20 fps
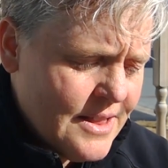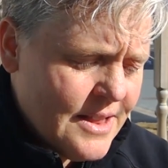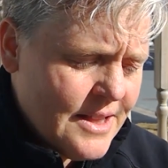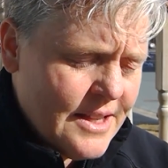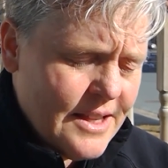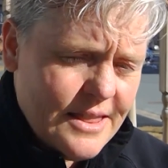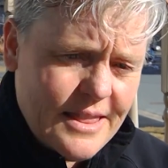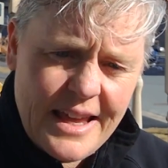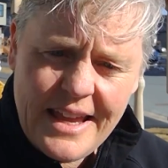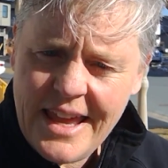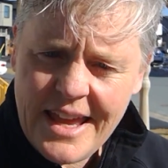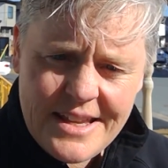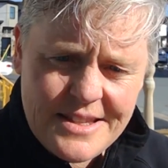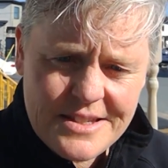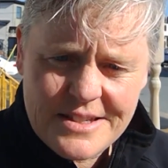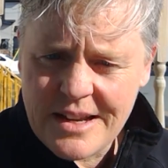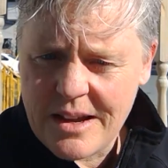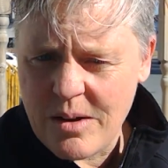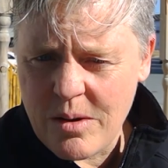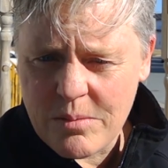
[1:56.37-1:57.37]
They can't
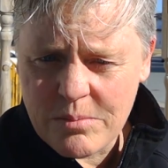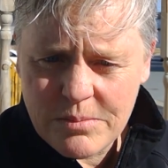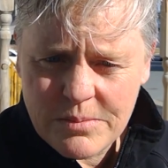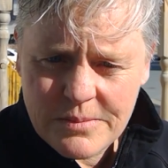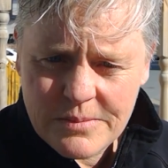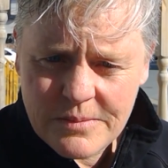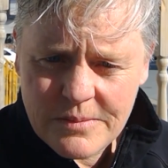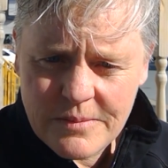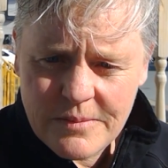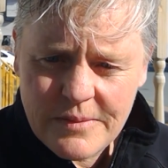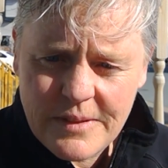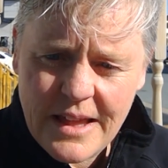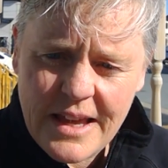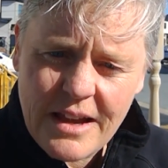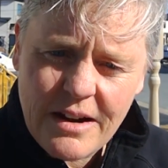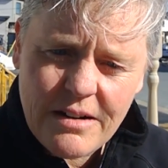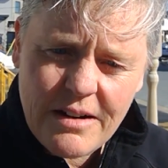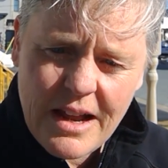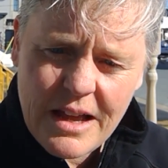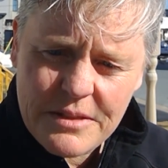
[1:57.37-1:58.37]
stay home. They
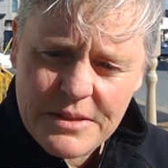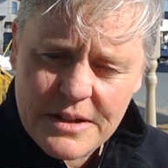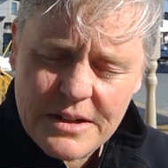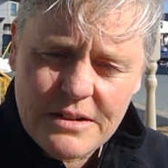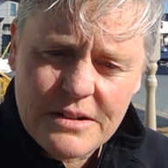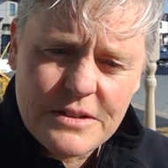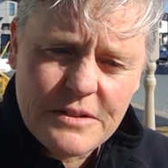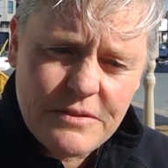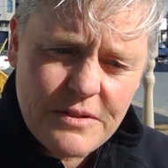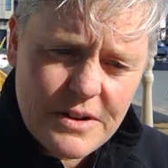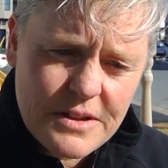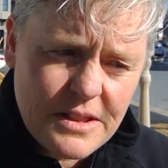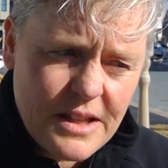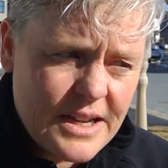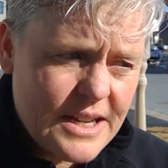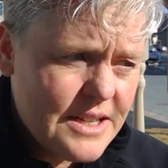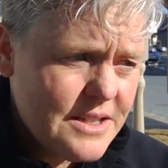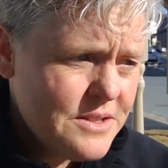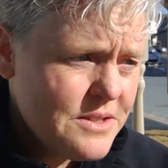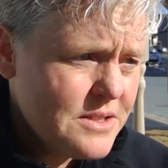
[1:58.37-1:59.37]
are out there on the front
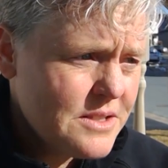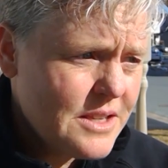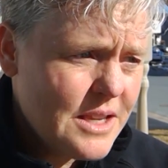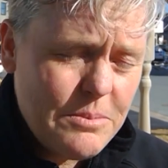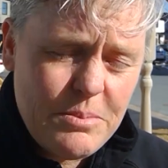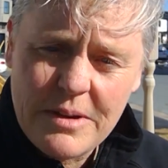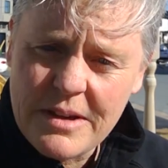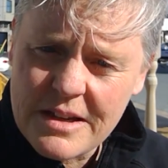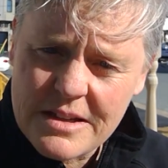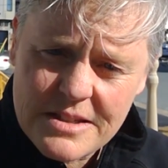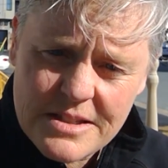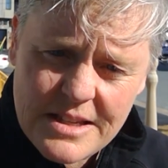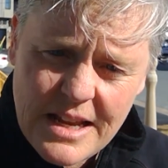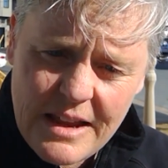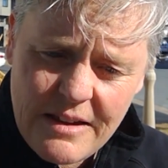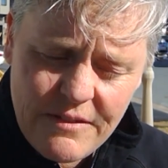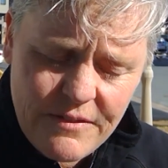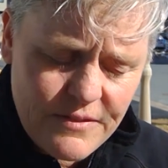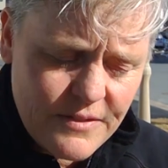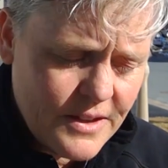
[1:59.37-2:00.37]
lines keeping us
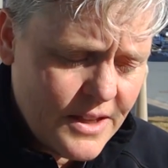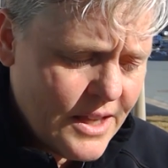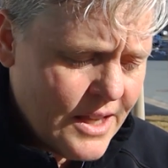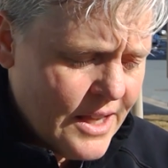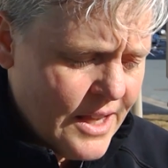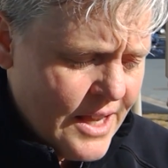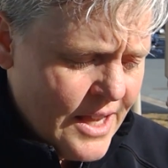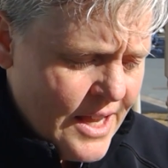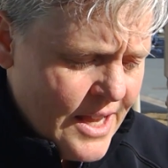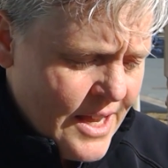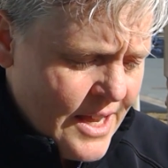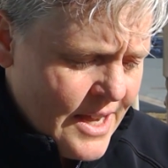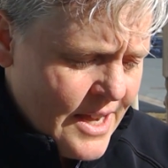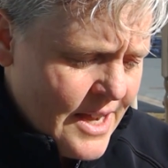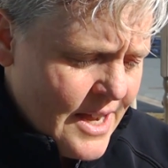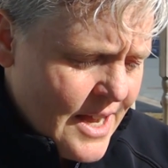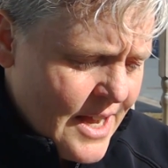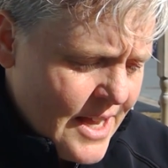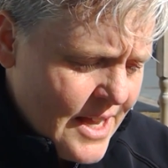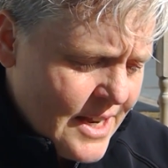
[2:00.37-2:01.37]
safe.
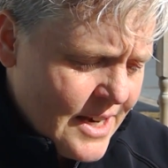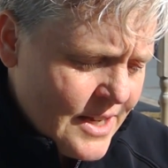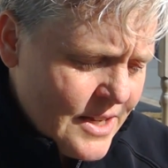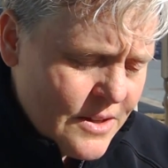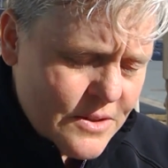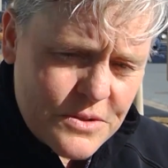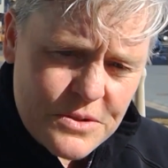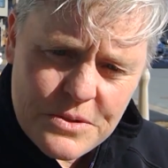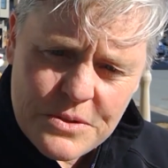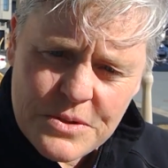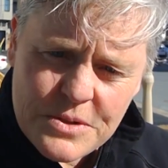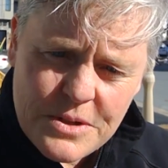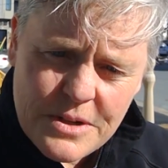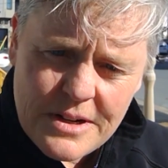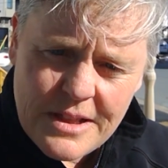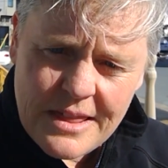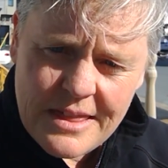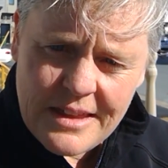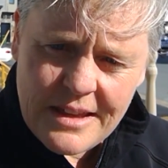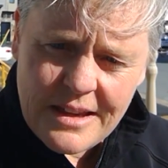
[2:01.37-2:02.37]
And I also
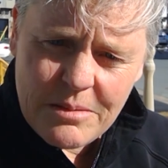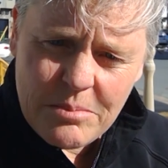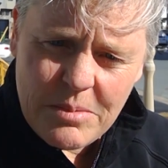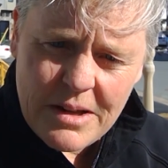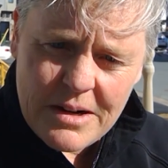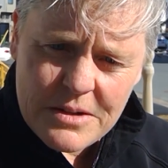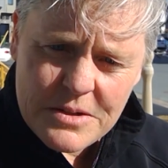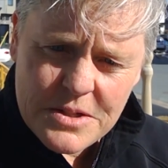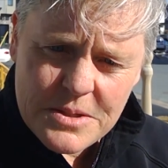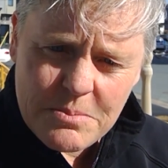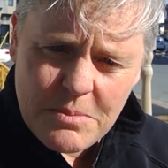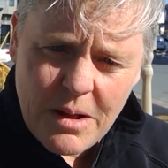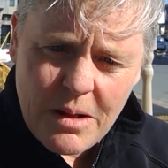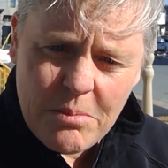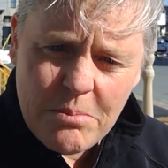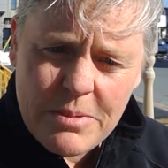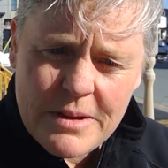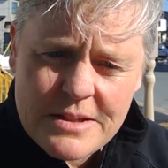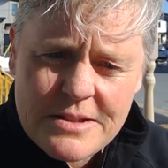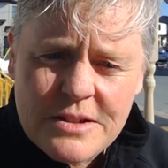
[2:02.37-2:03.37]
started thinking our small
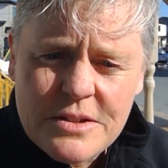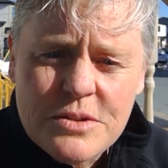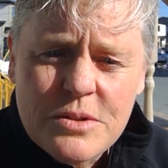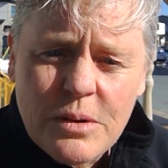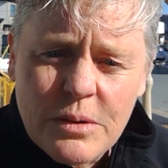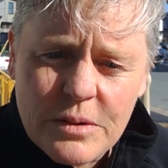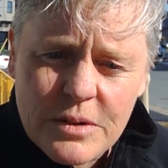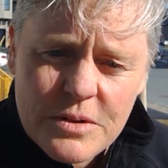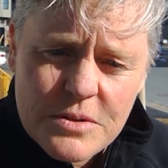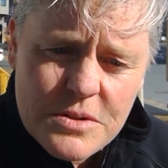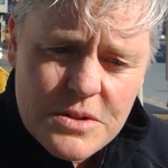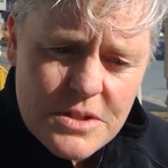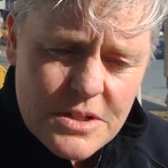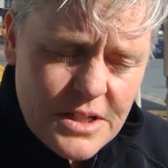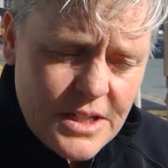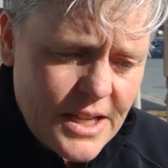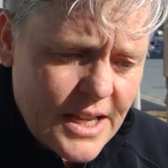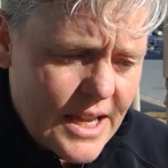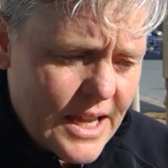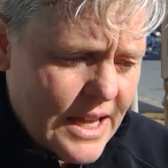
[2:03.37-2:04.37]
business owners
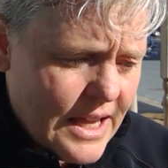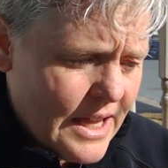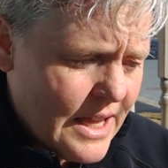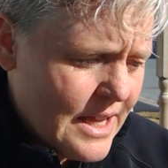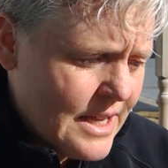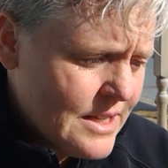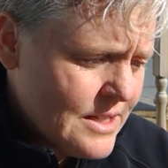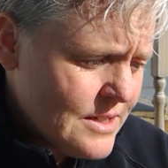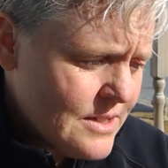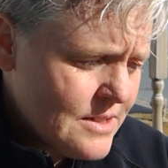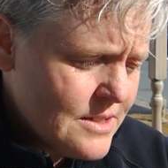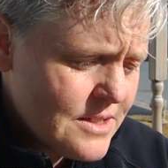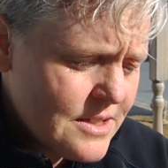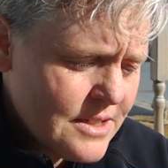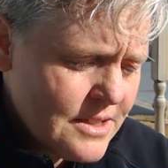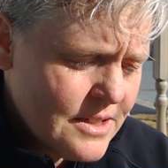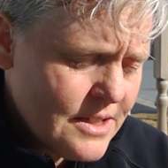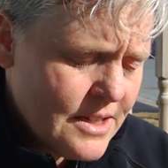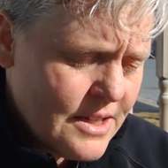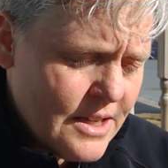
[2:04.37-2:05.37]
and
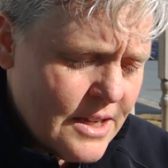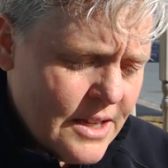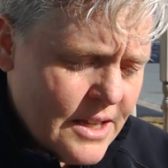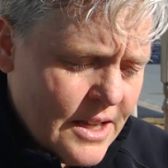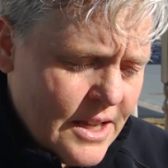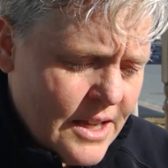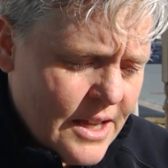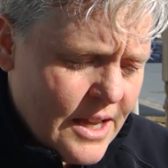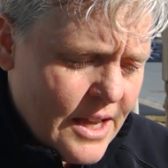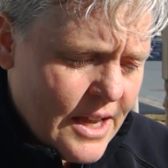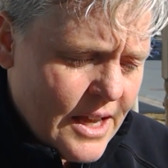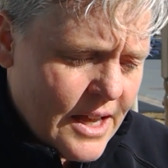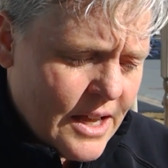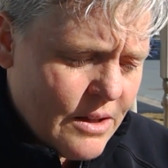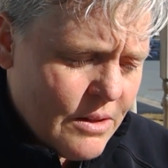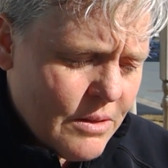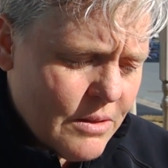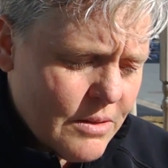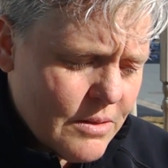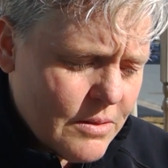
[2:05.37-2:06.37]

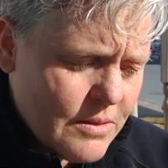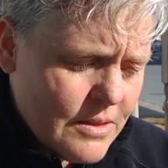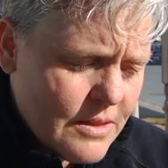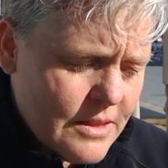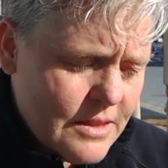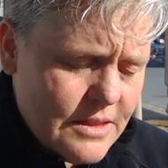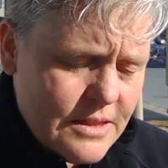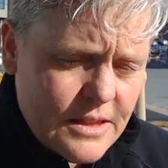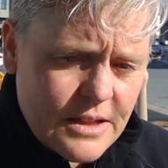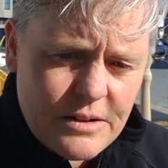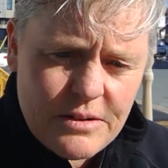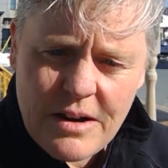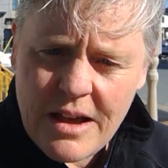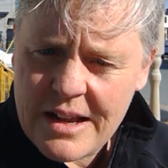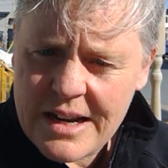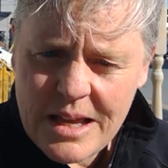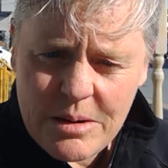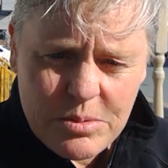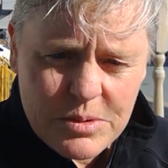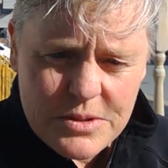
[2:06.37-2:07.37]
how they're not
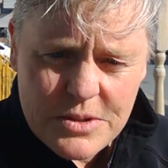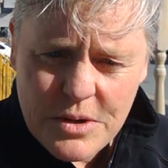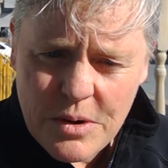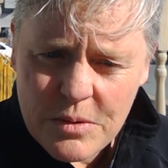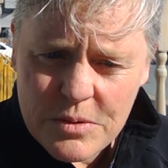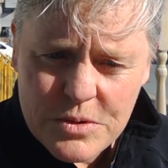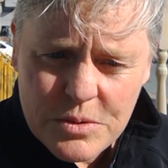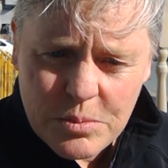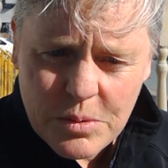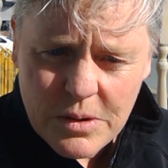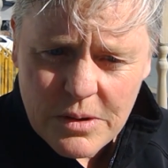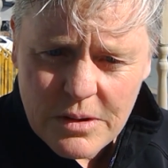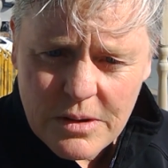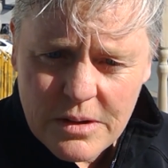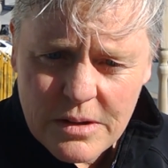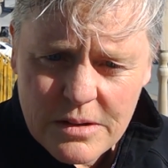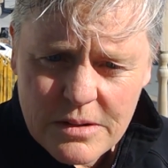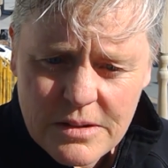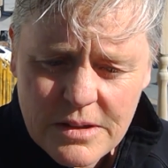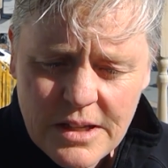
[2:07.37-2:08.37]
able to go to work.
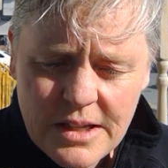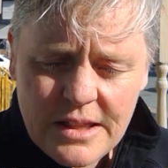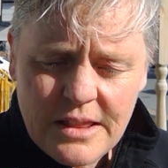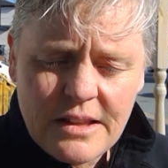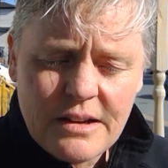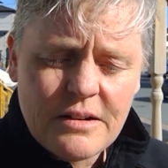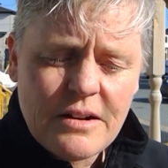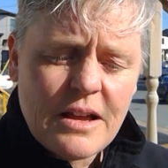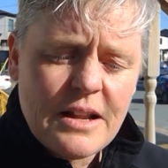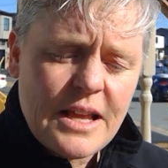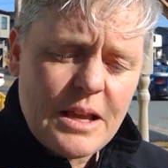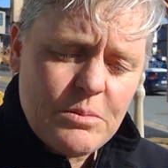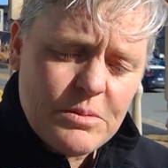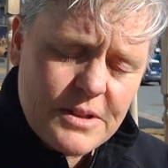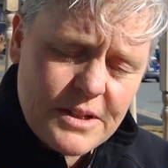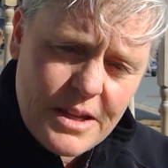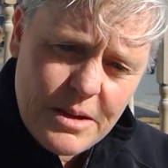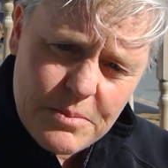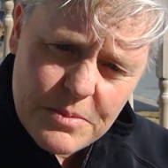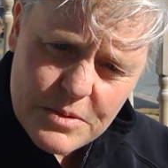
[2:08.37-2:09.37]
They're not able to
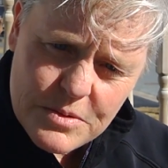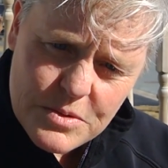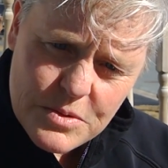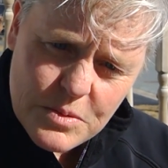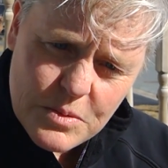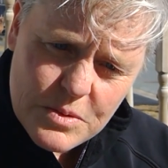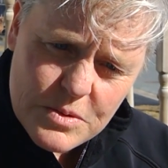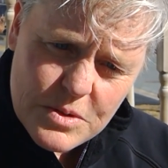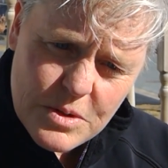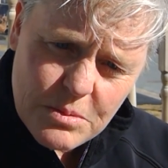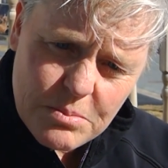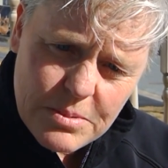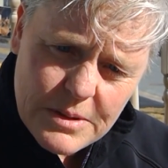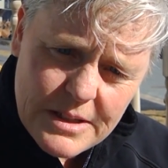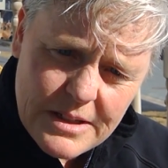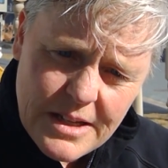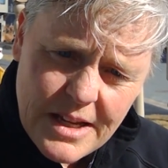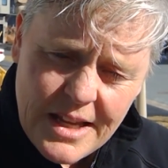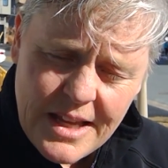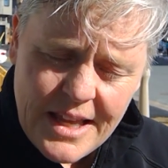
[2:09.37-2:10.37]
keep their stores open.